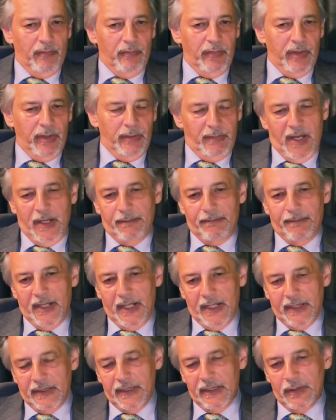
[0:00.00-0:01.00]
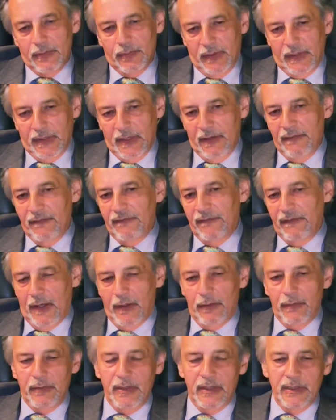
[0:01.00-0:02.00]
In my practice, what I've
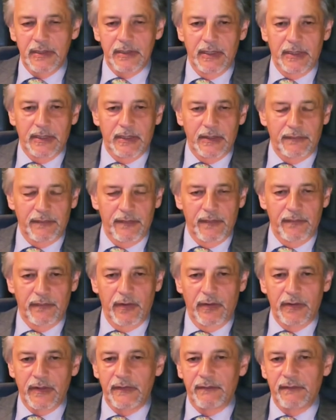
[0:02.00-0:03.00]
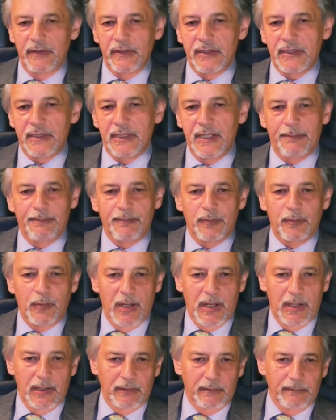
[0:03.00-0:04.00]
found is that if you've not even slept
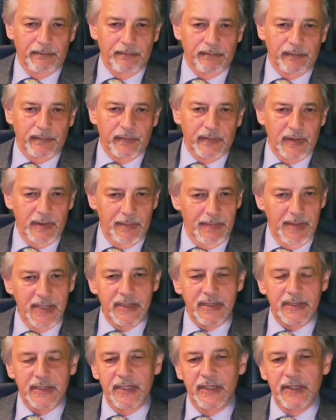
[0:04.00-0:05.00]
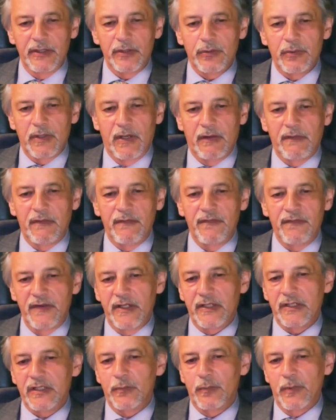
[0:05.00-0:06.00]
well, the best thing is to have a
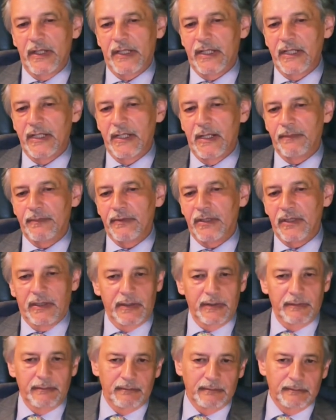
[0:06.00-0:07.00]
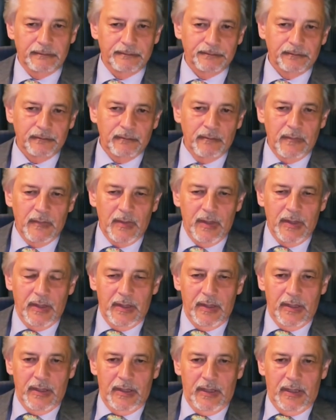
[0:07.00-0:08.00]
fixed waking up time.
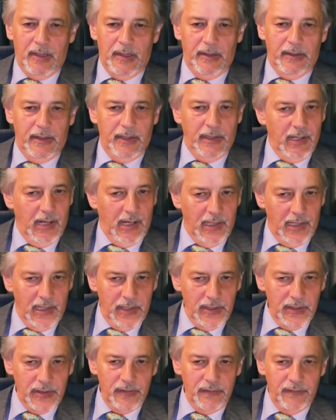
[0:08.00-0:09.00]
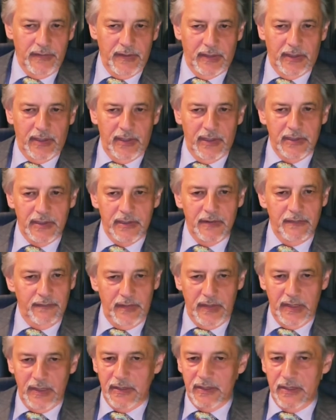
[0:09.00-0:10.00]
Regardless of whether it's a
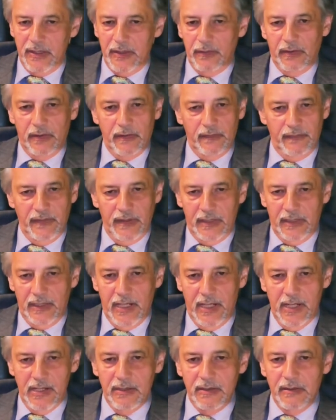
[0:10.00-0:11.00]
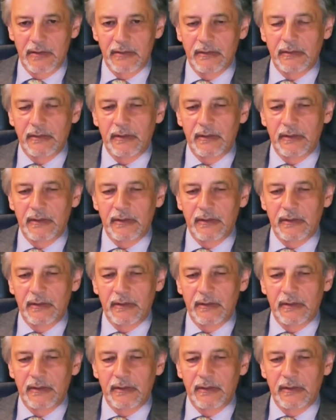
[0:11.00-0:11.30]
weekday or a weekend,